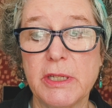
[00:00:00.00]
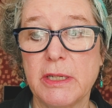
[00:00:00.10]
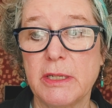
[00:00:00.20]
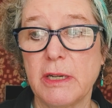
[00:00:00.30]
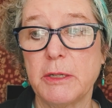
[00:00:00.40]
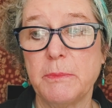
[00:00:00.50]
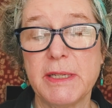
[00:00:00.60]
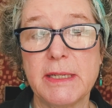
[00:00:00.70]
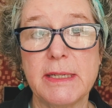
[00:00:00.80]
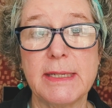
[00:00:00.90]
conduct
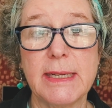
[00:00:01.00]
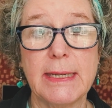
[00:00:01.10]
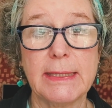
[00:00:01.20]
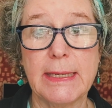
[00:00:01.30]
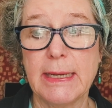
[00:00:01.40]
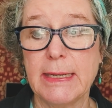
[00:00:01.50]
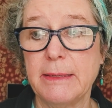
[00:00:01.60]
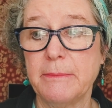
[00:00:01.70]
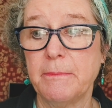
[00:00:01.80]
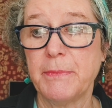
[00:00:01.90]
business
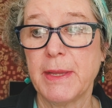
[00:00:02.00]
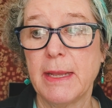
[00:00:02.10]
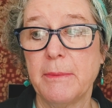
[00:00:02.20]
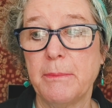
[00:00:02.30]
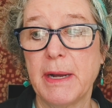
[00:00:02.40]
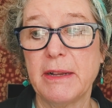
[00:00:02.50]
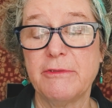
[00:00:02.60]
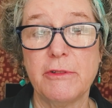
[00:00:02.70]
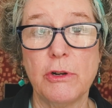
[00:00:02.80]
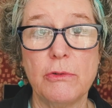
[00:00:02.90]
online, by
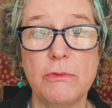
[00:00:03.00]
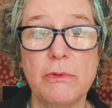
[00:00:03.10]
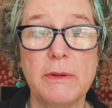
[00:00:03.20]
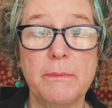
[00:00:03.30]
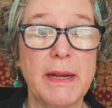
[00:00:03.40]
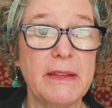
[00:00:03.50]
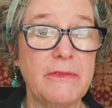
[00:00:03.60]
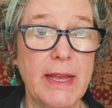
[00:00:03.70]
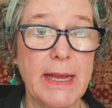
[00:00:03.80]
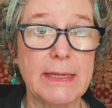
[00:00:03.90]
phone, by
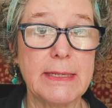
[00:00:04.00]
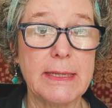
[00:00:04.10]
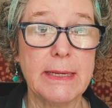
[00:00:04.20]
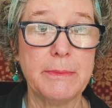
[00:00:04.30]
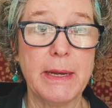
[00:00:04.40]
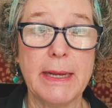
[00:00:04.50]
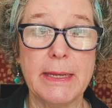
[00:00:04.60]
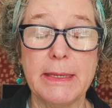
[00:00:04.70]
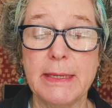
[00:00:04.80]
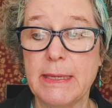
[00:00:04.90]
fax, and
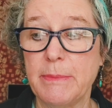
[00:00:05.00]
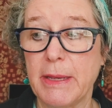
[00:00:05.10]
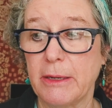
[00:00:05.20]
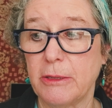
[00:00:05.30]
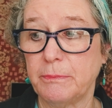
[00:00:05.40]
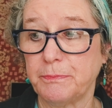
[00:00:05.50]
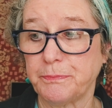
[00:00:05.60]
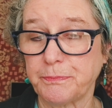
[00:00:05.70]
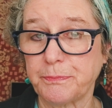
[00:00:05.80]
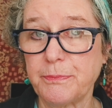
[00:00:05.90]
by email
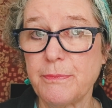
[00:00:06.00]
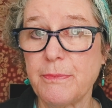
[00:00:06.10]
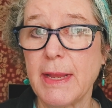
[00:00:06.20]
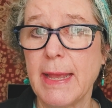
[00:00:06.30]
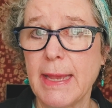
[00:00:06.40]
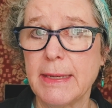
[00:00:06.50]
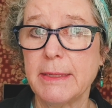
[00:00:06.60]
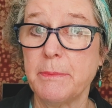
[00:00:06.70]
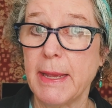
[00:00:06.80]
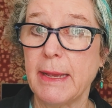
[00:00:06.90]

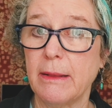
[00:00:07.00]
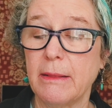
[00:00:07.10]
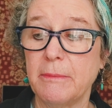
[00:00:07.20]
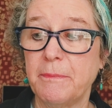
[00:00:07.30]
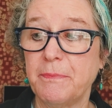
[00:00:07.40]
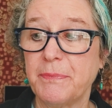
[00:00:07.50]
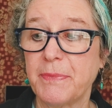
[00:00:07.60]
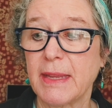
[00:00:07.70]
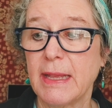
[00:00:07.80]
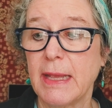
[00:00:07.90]
and mail.
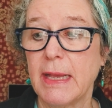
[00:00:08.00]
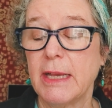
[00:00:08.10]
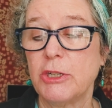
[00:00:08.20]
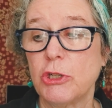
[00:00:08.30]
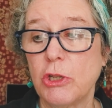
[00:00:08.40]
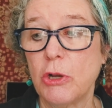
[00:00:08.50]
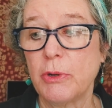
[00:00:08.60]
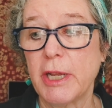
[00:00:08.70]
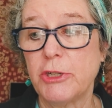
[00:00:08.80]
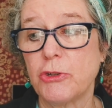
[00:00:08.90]
To
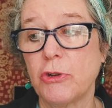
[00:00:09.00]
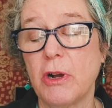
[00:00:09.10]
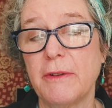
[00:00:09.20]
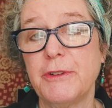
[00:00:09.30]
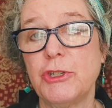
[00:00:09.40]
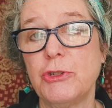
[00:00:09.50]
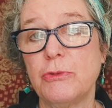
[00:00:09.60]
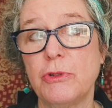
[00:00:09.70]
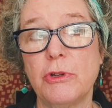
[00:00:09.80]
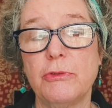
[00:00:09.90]
locate your office, you
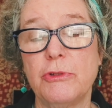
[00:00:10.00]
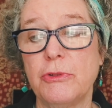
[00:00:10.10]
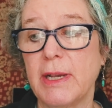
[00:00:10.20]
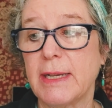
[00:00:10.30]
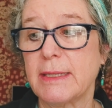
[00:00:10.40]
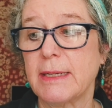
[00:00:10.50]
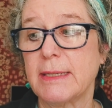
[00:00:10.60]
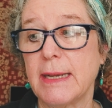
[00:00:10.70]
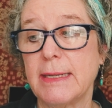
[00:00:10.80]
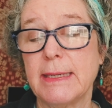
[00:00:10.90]
can go to
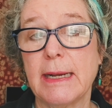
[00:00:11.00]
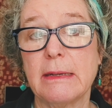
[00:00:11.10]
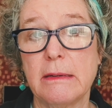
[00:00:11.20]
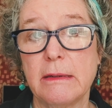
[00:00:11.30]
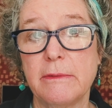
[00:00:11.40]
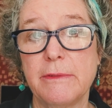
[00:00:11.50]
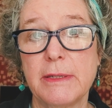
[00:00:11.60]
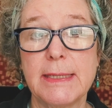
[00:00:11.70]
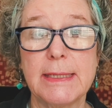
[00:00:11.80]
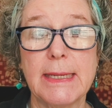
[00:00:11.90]

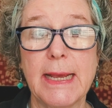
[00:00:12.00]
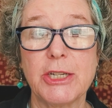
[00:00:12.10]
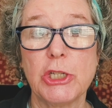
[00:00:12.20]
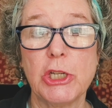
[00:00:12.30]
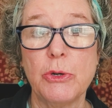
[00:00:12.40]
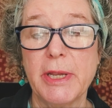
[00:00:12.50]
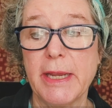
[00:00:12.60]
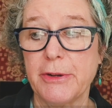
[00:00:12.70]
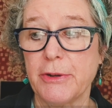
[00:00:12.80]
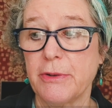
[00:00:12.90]

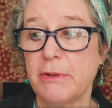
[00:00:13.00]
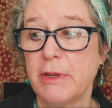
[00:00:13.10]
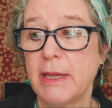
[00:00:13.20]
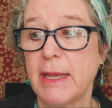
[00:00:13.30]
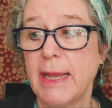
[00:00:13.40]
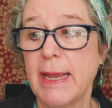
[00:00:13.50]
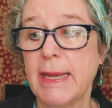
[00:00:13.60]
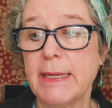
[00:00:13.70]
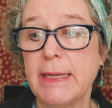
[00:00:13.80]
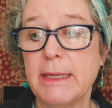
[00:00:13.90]
ssa.gov/locator
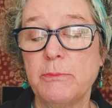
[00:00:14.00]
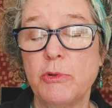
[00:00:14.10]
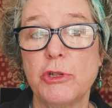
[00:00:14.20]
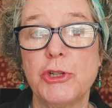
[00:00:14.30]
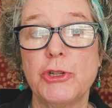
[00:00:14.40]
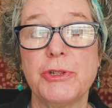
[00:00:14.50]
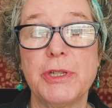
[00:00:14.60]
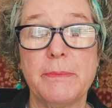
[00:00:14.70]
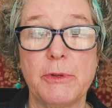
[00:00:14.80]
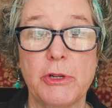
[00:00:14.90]
and input your
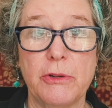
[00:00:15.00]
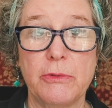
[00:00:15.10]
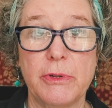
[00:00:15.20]
zip code.